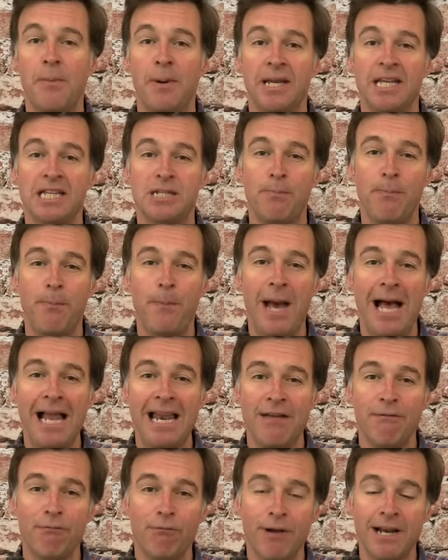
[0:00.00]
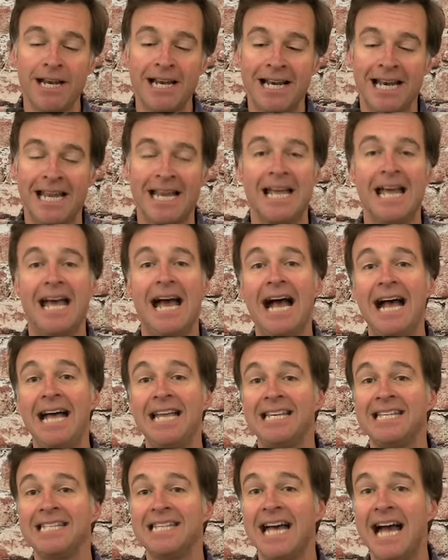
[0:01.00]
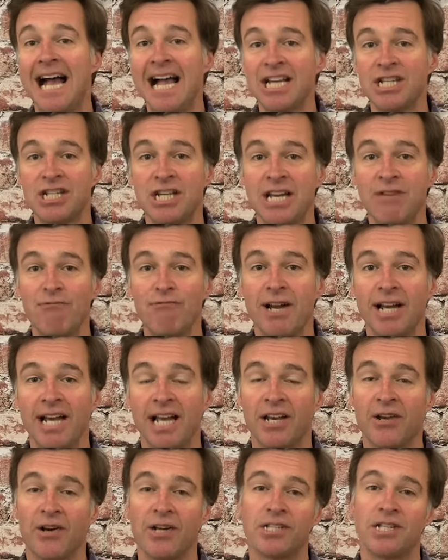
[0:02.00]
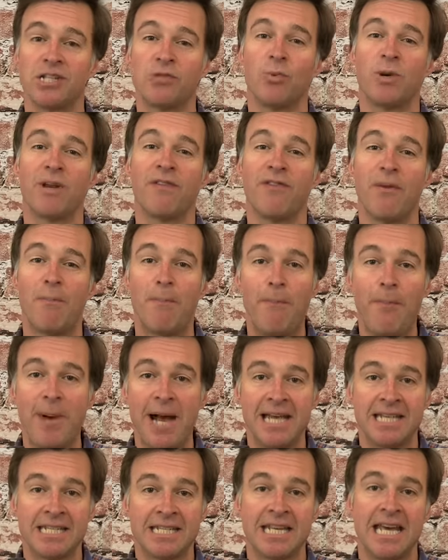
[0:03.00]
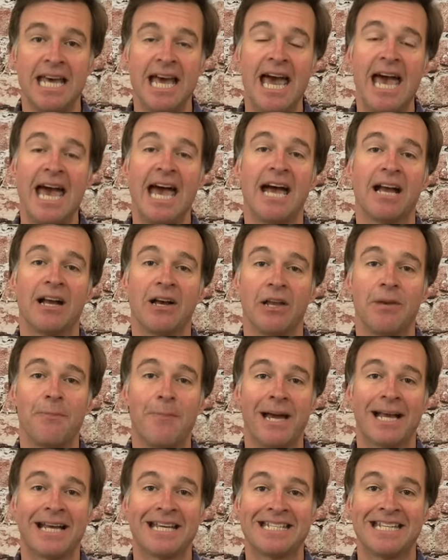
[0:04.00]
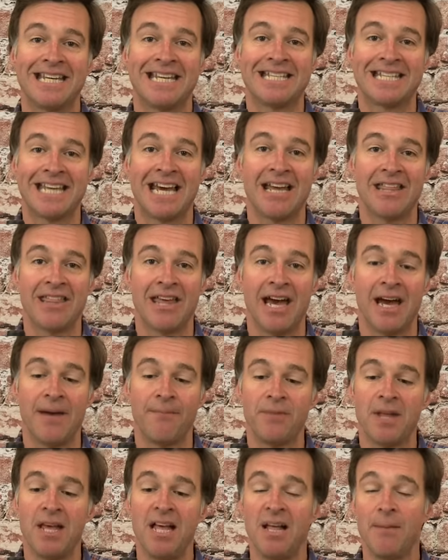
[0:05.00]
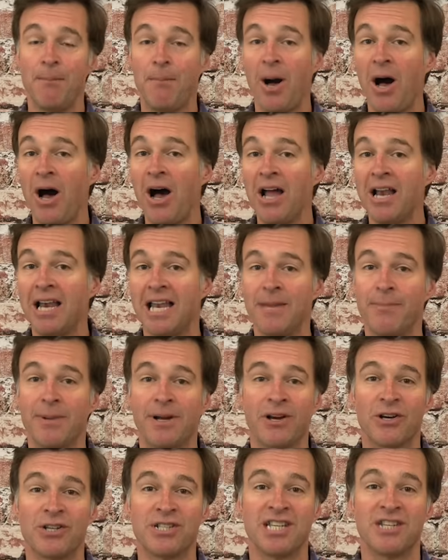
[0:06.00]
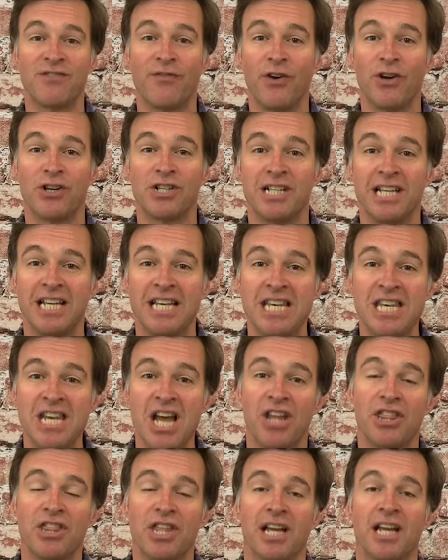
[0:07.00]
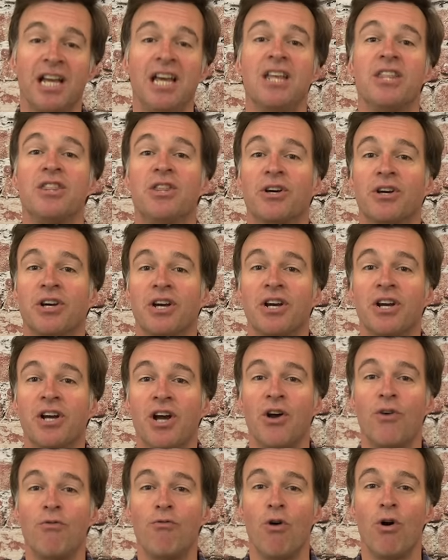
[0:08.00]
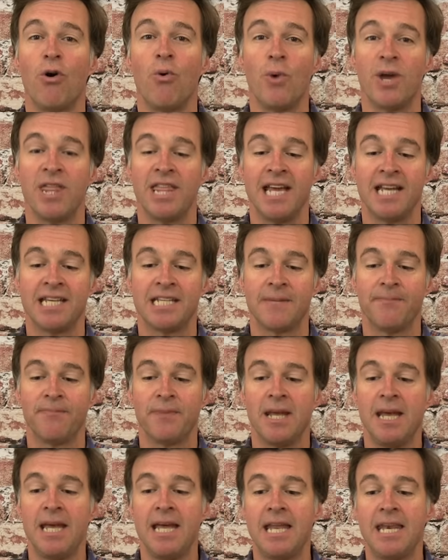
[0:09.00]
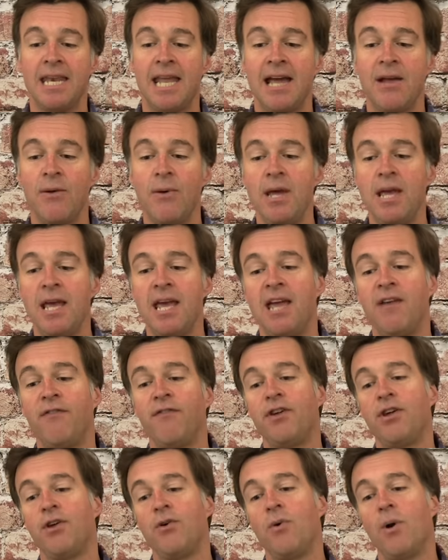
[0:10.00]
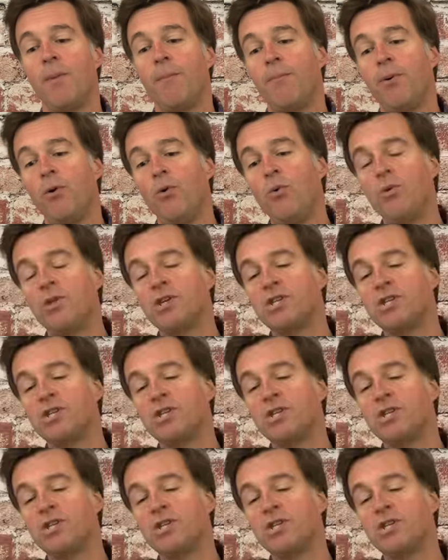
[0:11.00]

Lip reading: but it's pellet friendly and is actually recognized as one of the best airgun magazines out there, partly because there's virtually nothing that can go wrong with it. Now, if you pull